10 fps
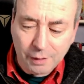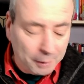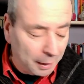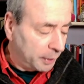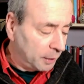
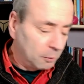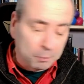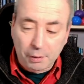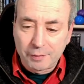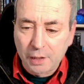Maybe your
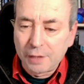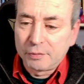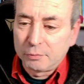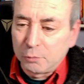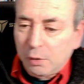private
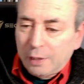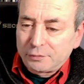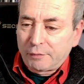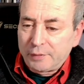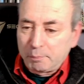life will
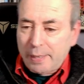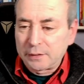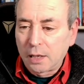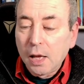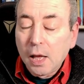have something
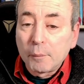better.